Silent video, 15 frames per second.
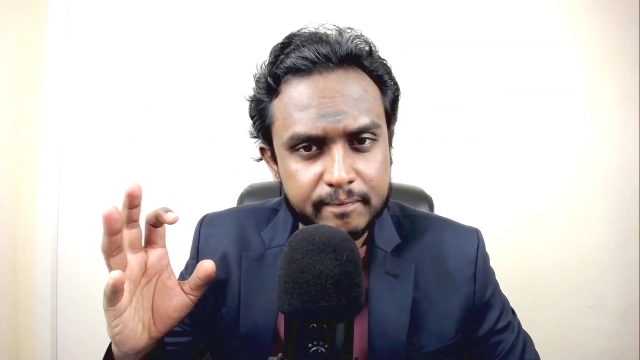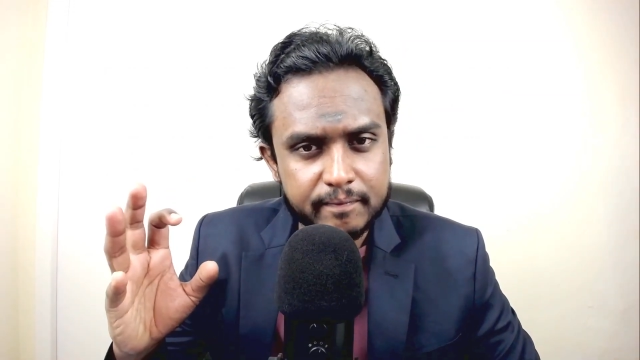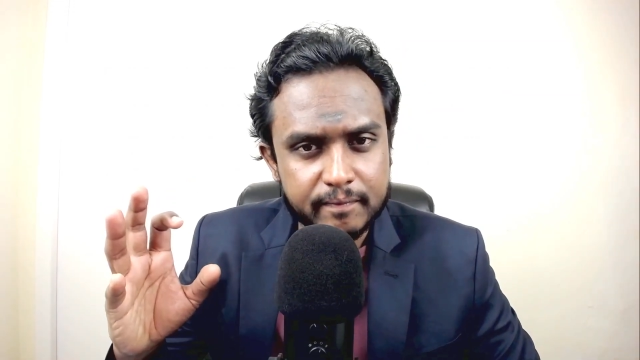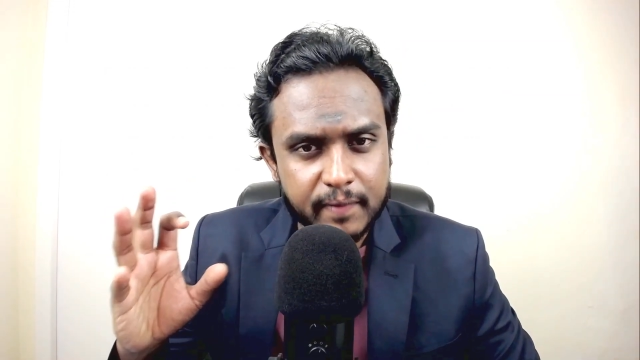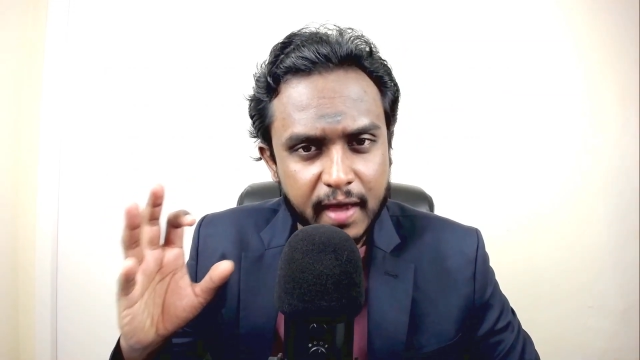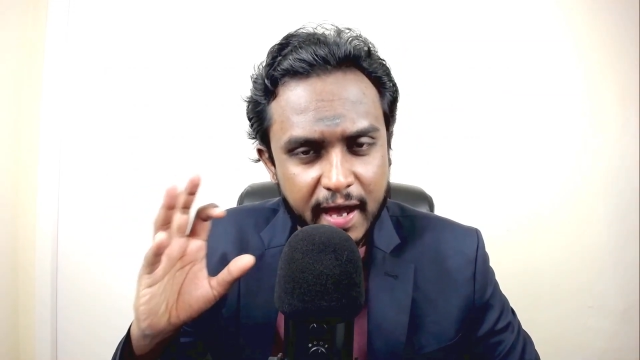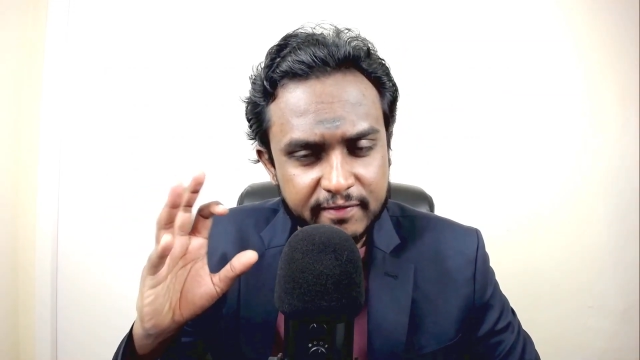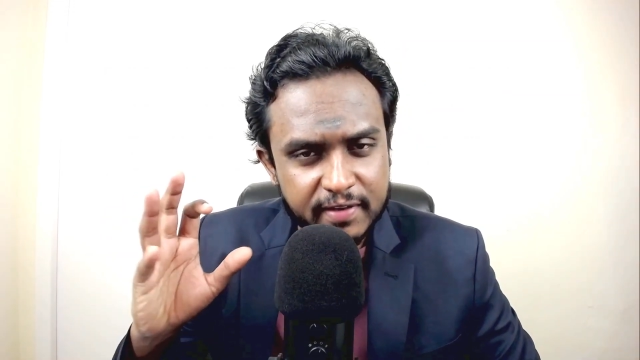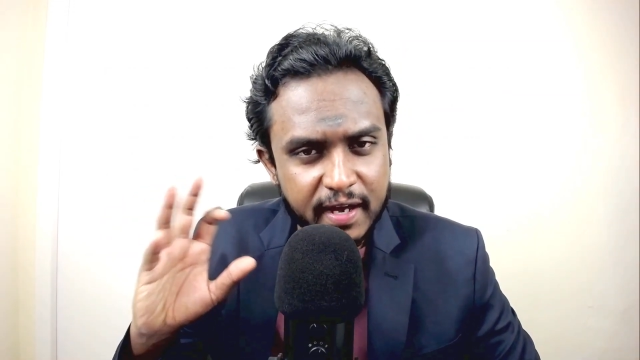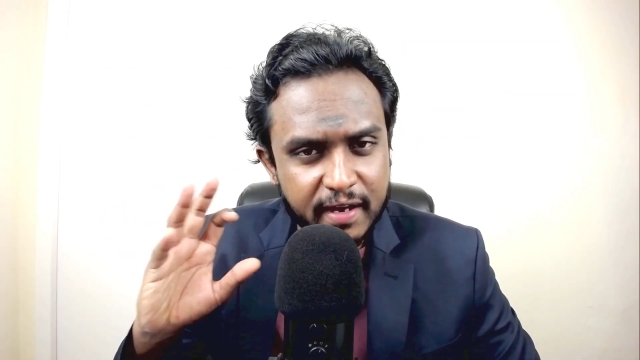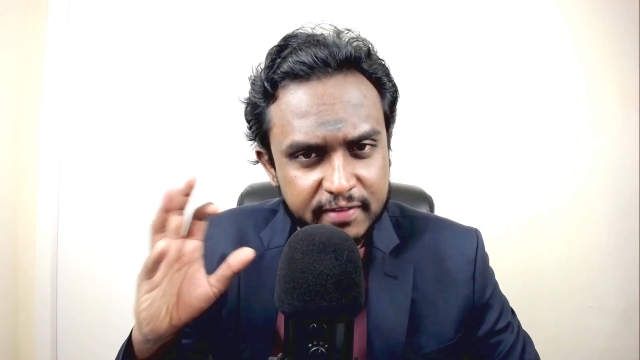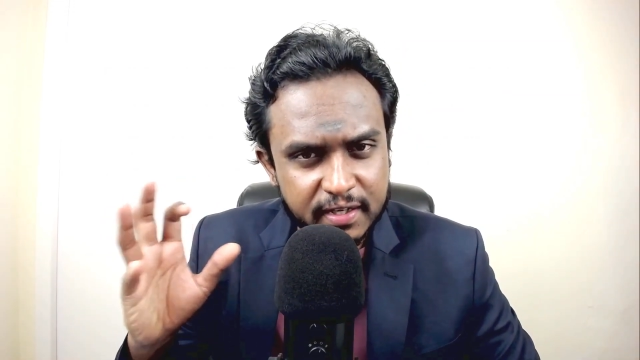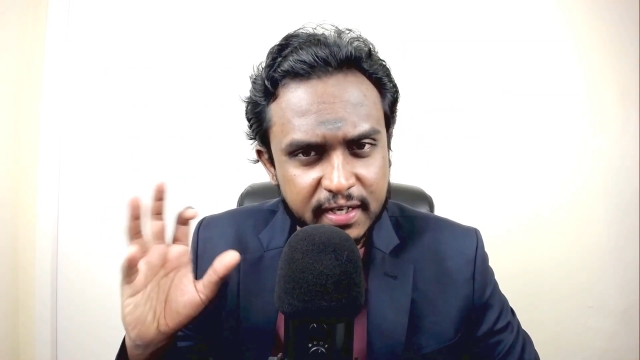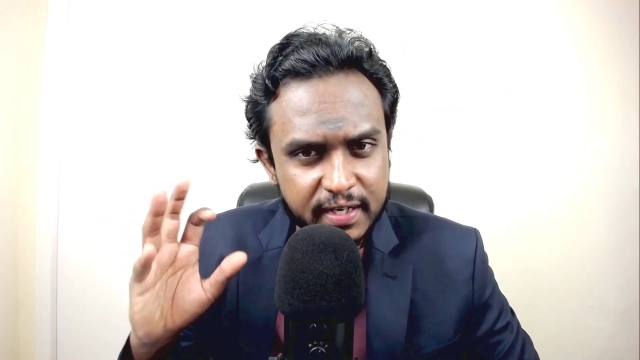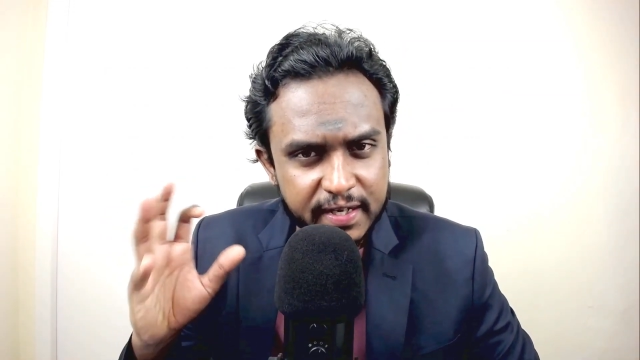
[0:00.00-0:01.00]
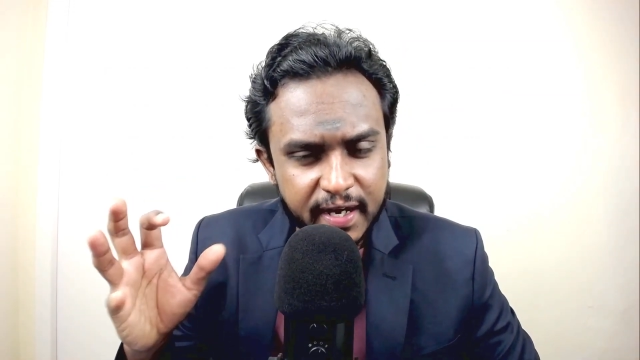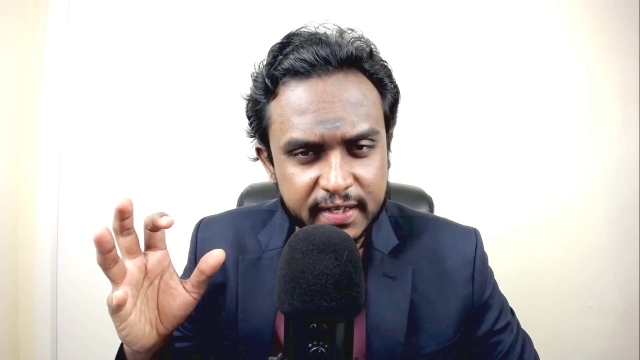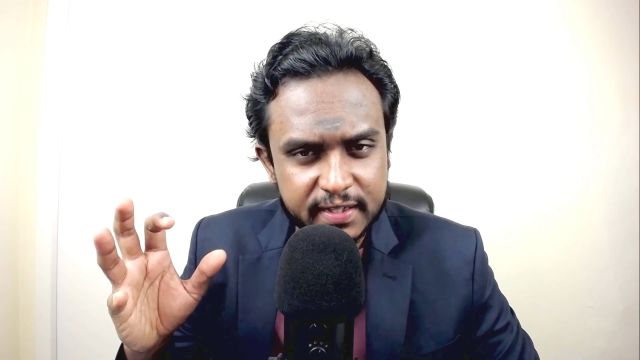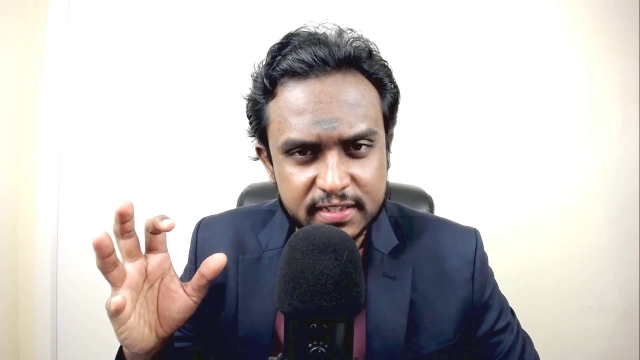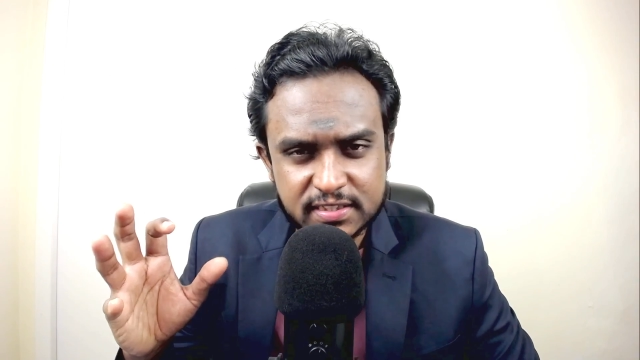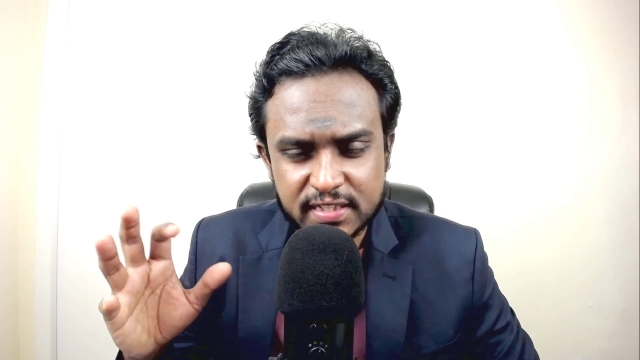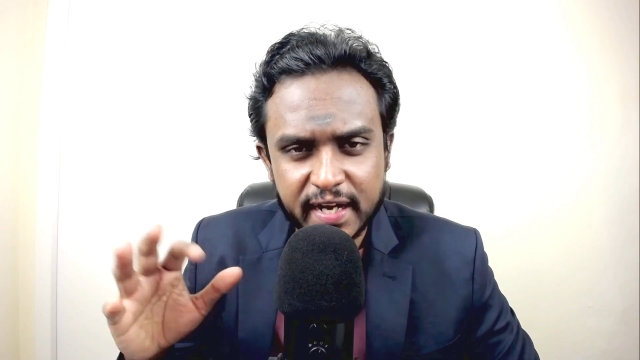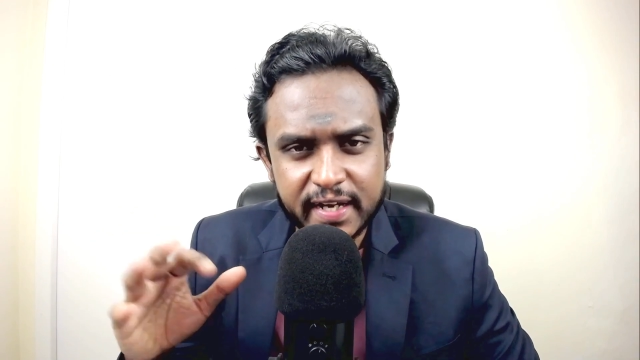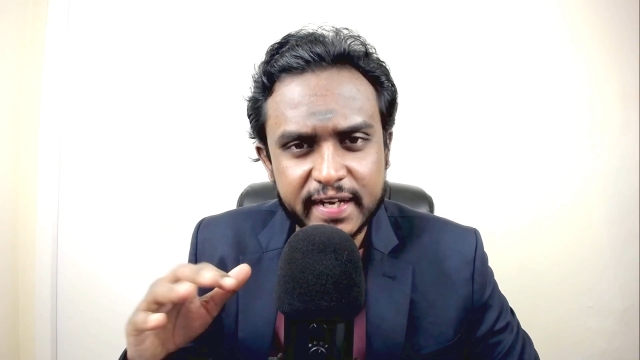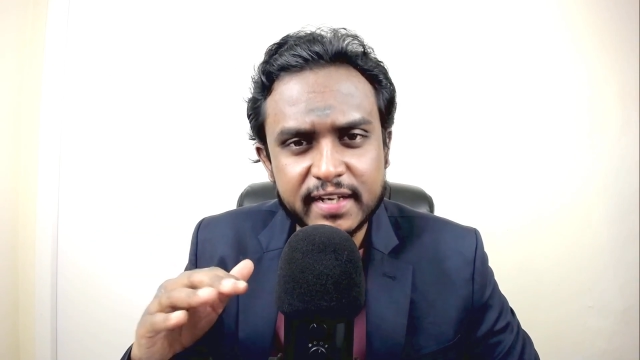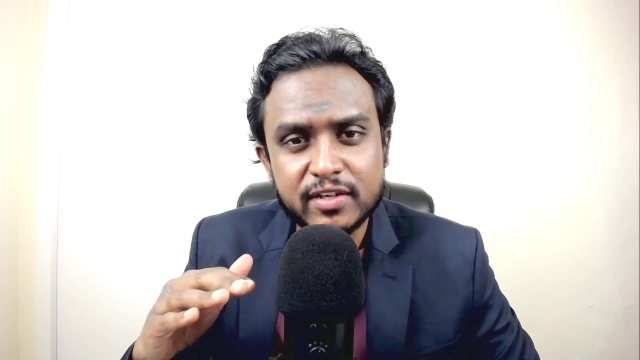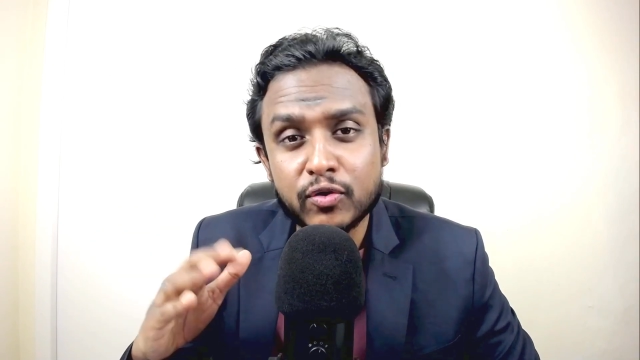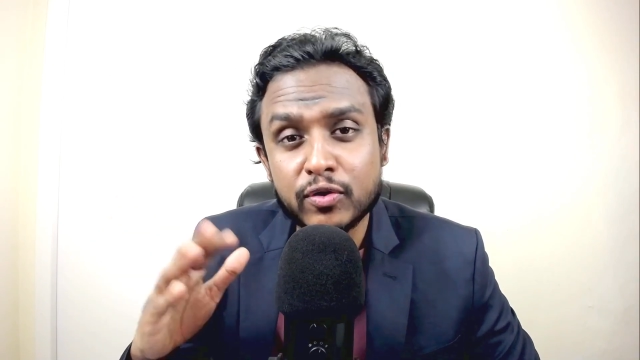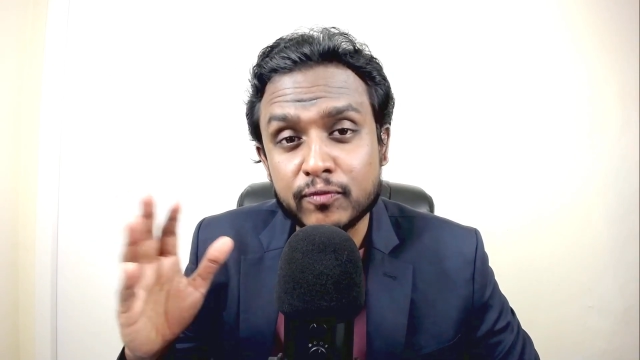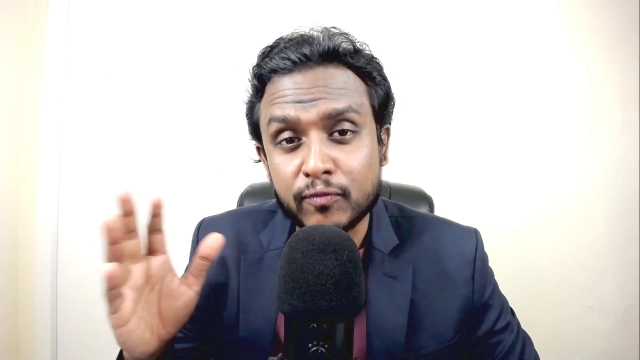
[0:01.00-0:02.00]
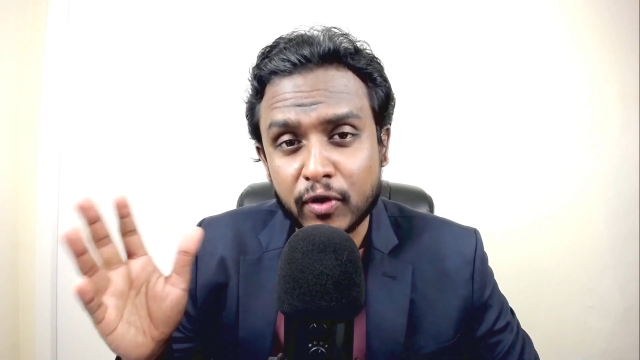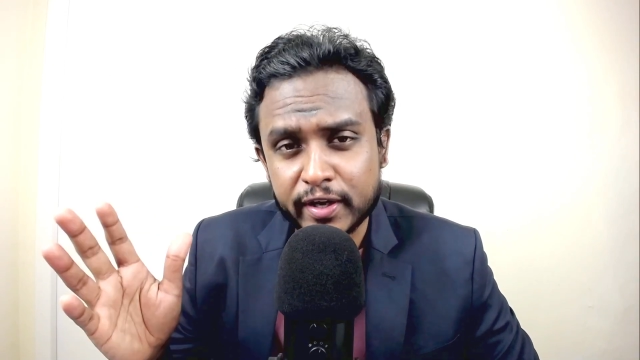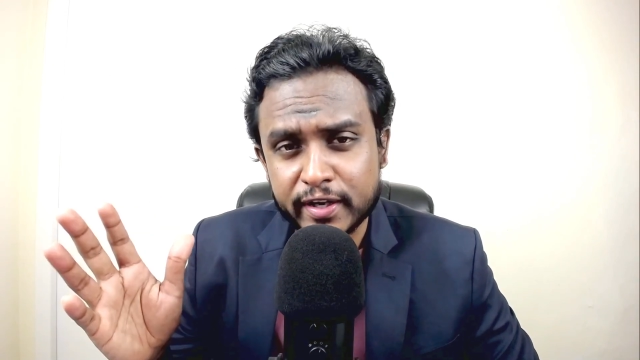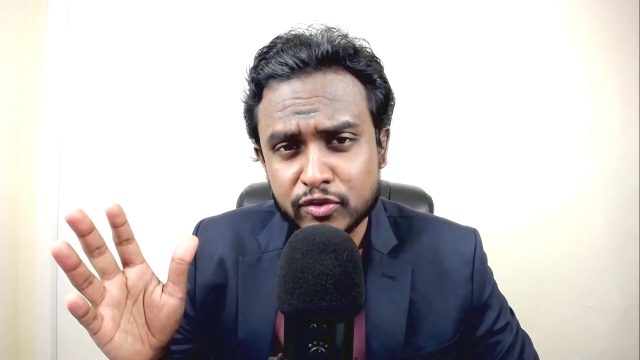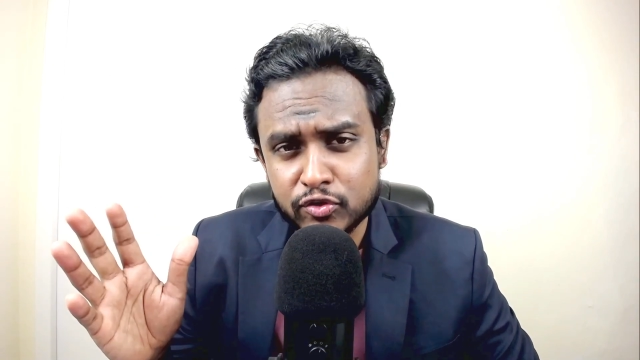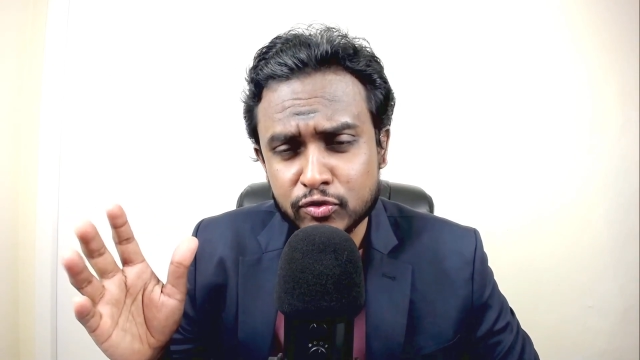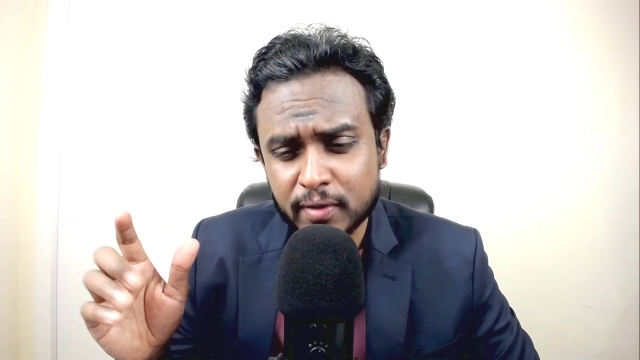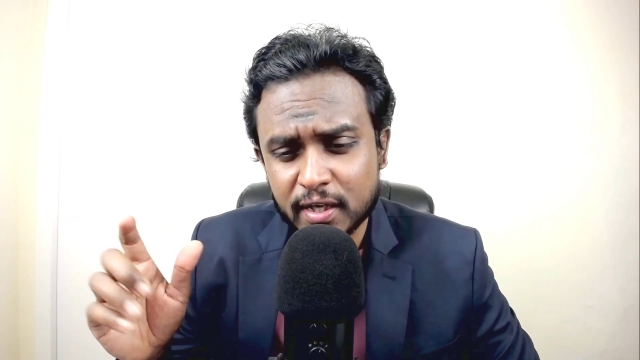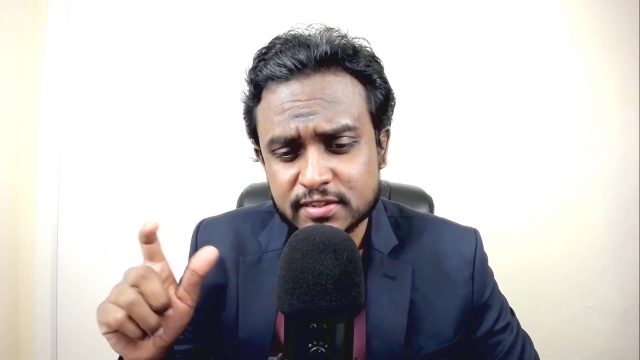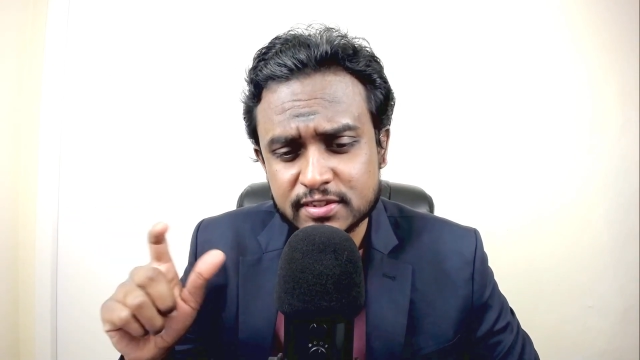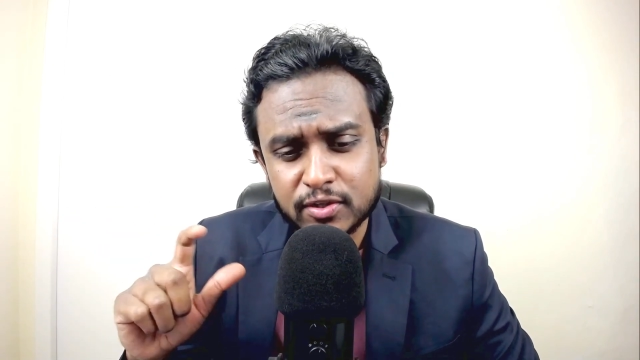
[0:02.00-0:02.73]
have a clear understanding. Don't worry too much.